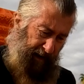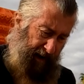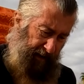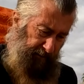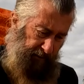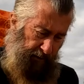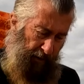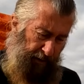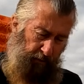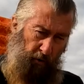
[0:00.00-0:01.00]
And
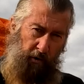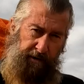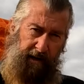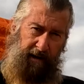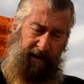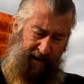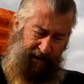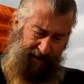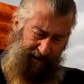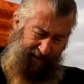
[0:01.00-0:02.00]
with the water,
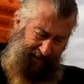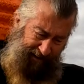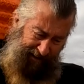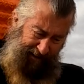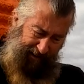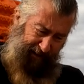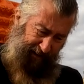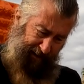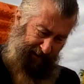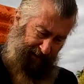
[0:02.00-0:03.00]

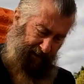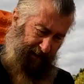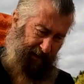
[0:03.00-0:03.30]
I